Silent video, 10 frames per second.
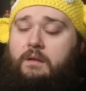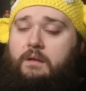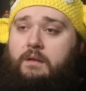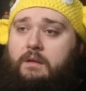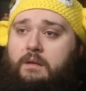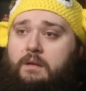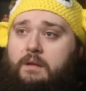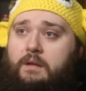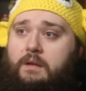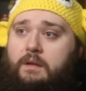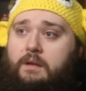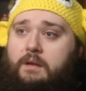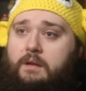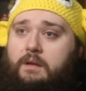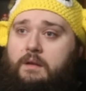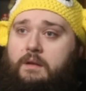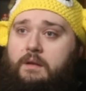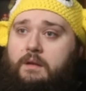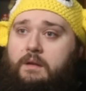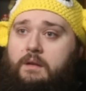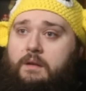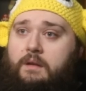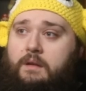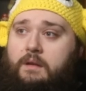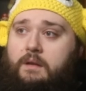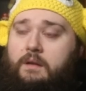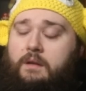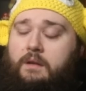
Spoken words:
[no speech]